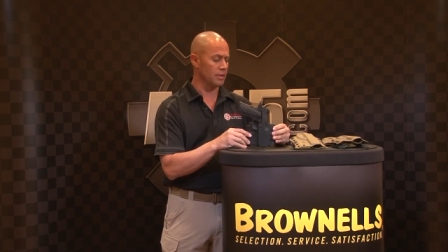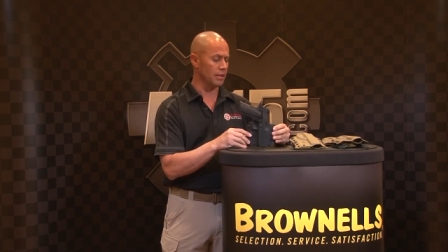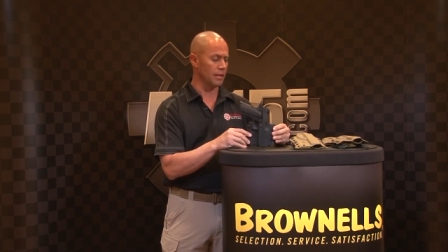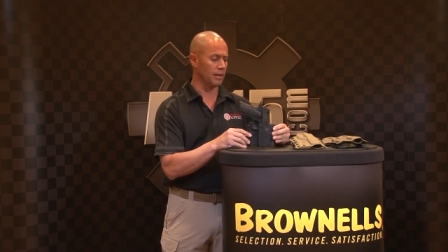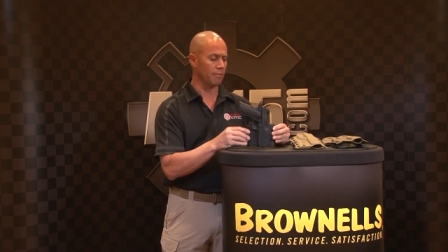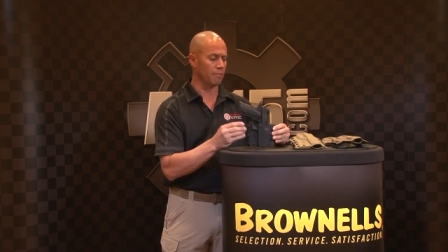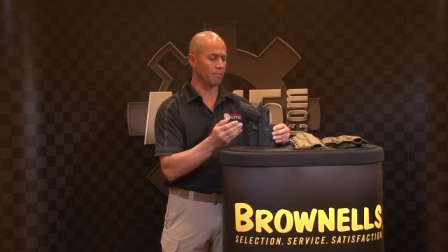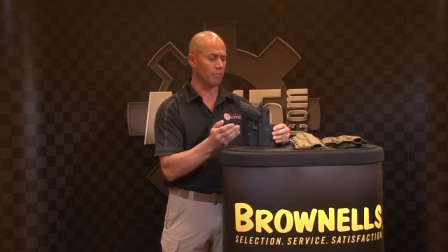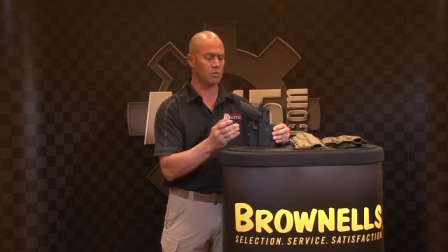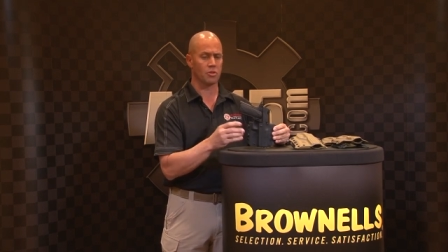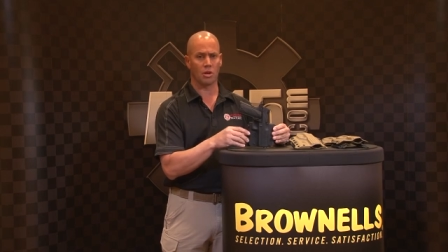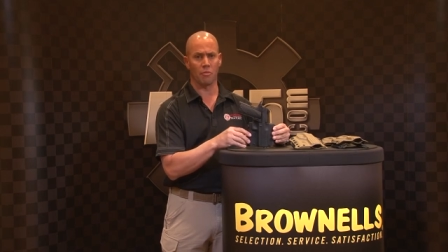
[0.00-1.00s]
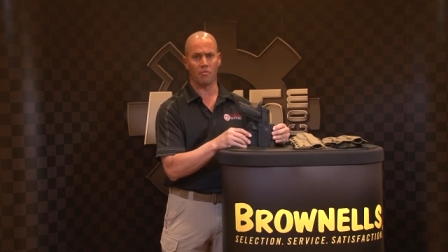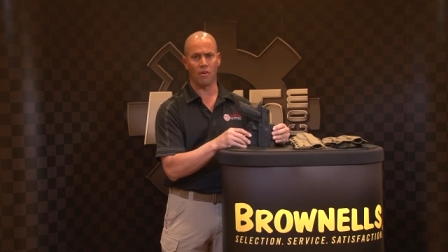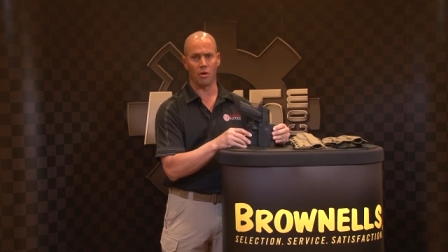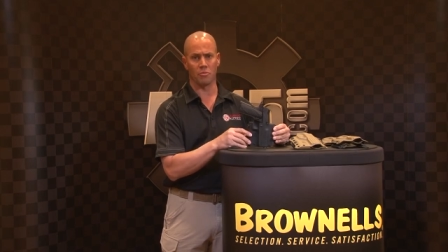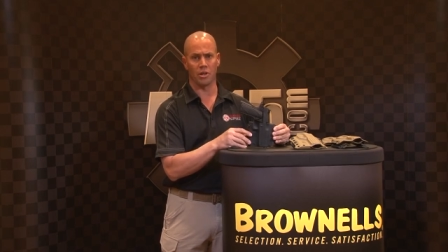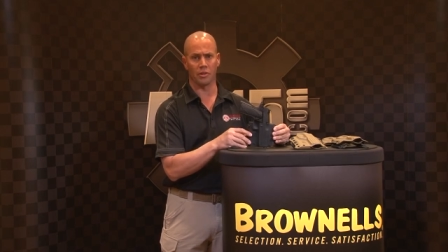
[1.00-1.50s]
um, most of the common
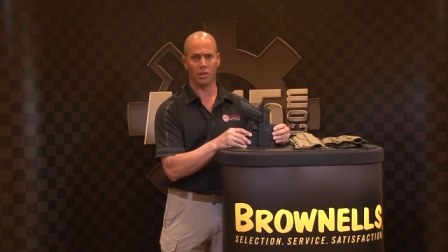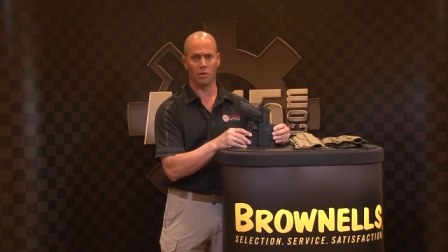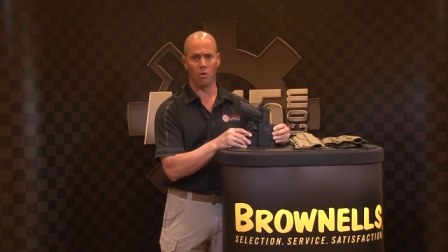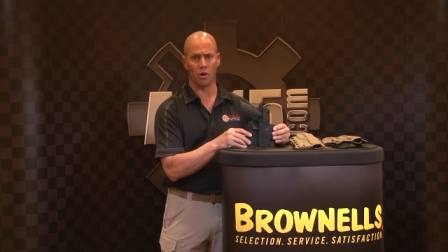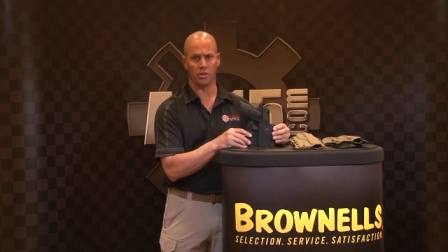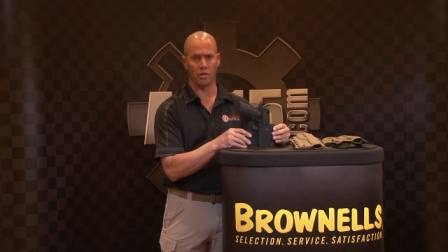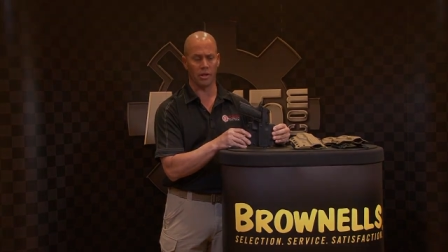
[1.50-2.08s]
firearms out there in the market